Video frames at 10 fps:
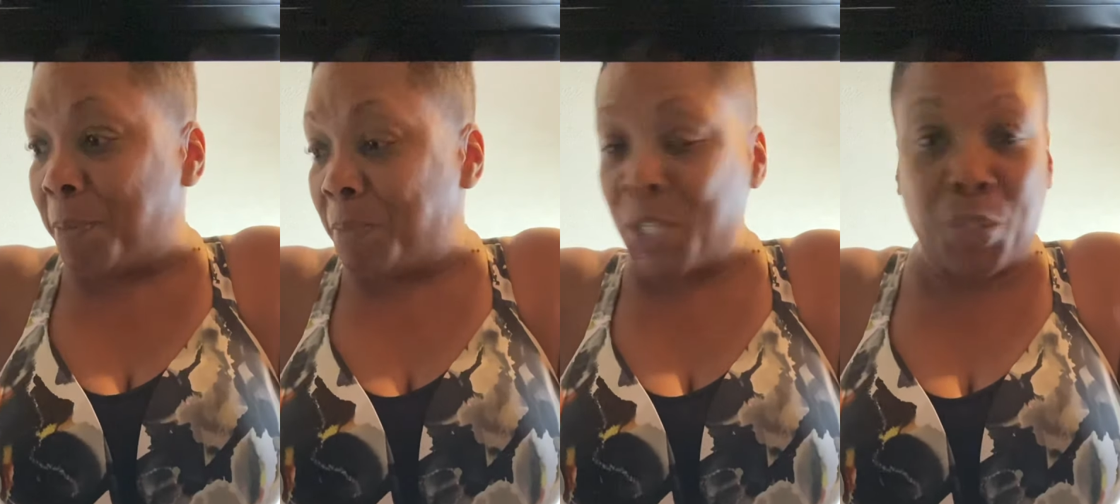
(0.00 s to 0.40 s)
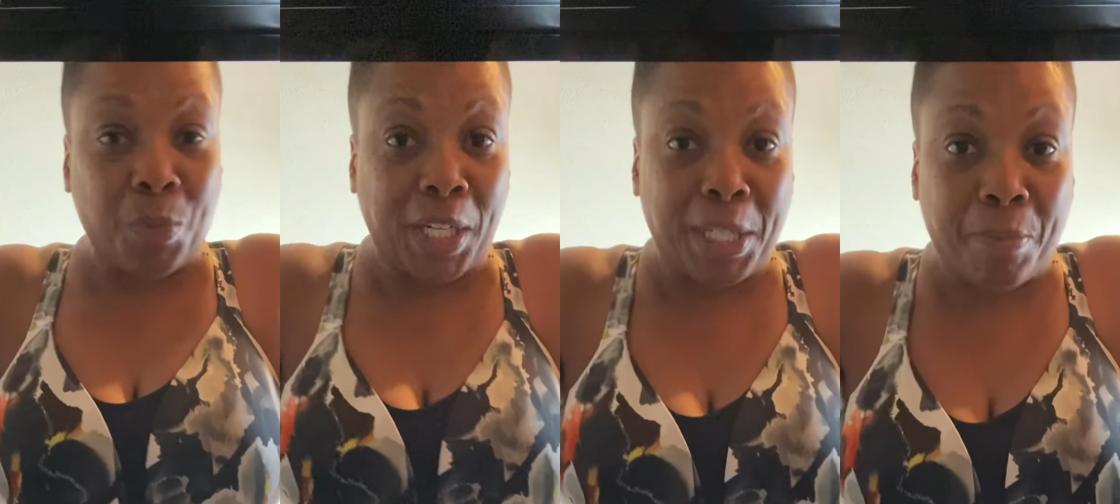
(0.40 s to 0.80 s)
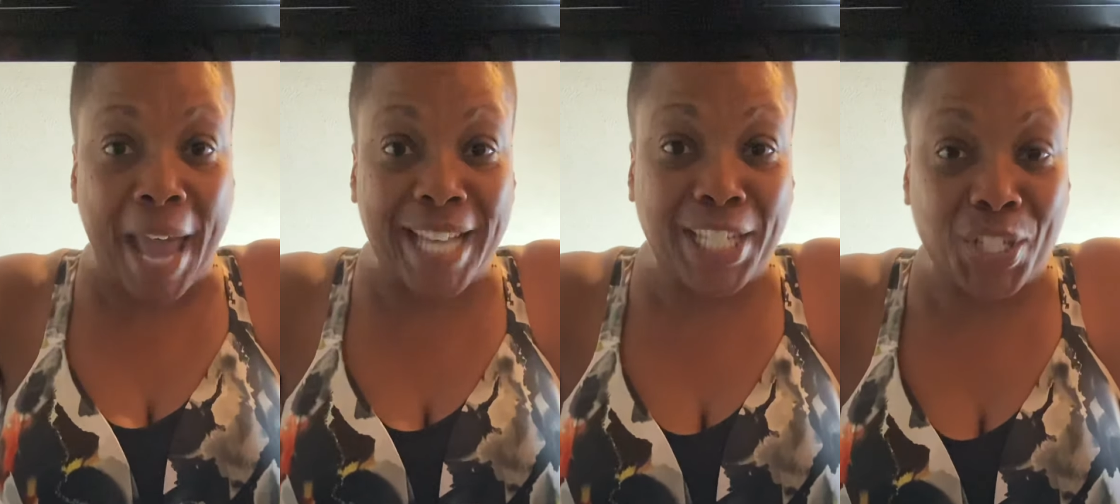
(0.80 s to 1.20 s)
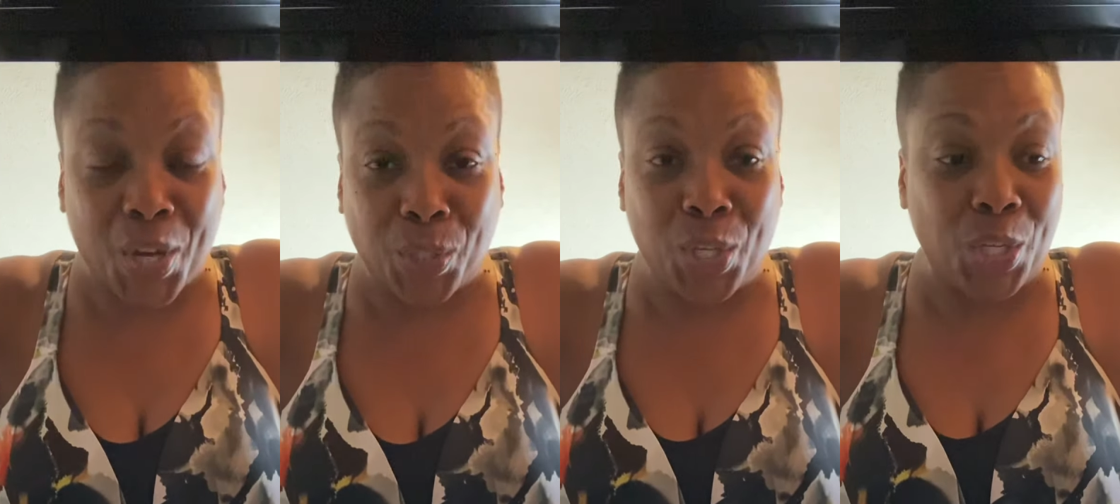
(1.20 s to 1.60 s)
Just wanted to pass it
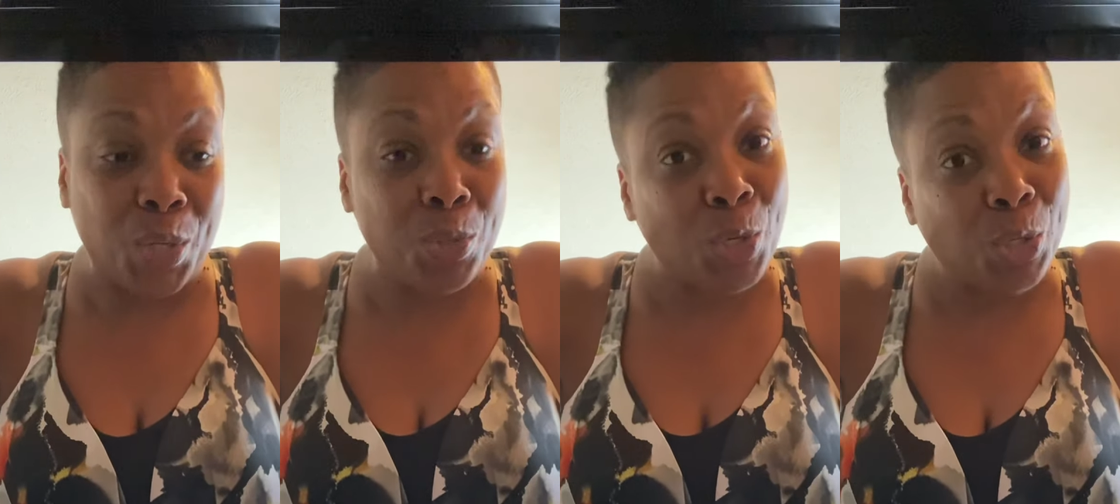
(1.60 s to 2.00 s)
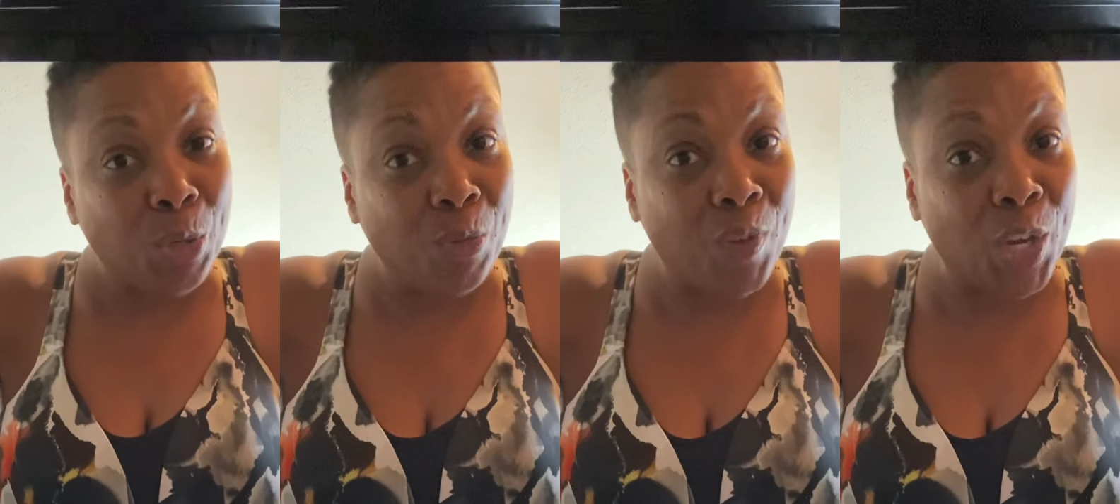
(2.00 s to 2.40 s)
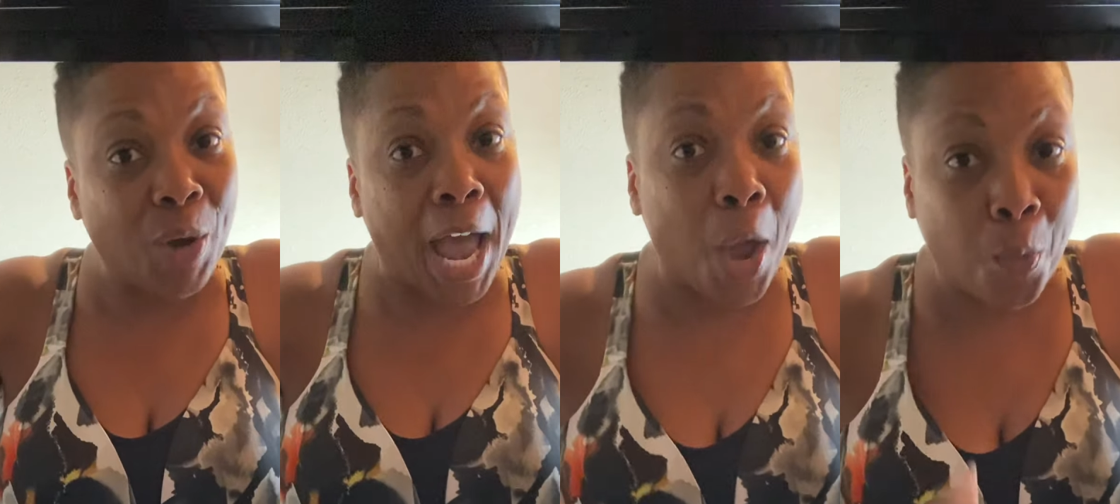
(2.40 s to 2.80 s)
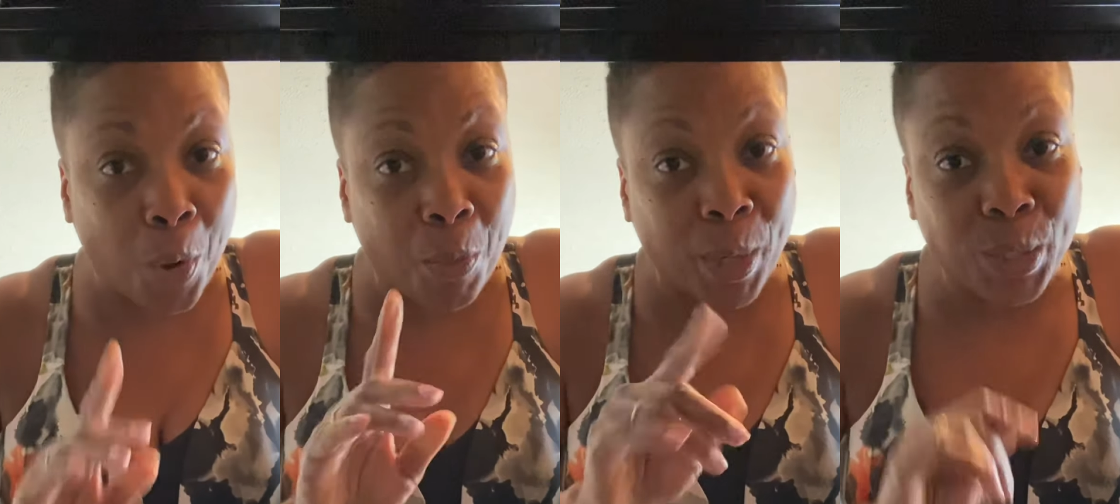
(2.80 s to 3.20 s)
along to you so you figure out
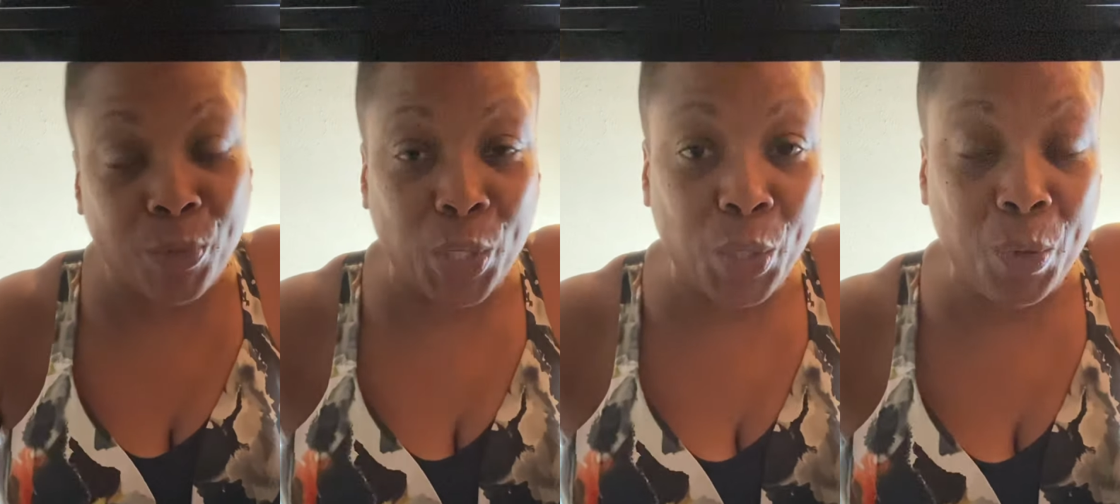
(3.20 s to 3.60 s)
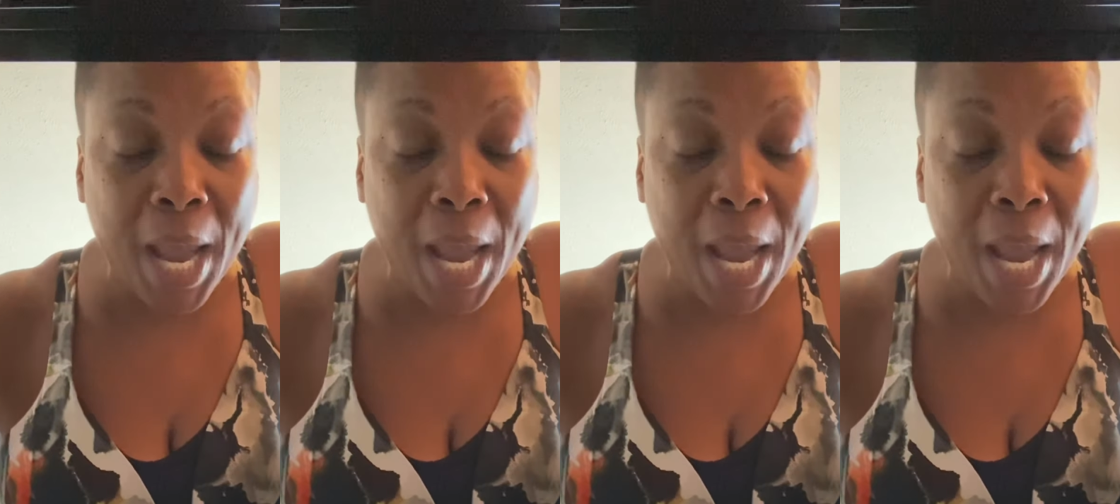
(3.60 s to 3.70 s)
what works for you.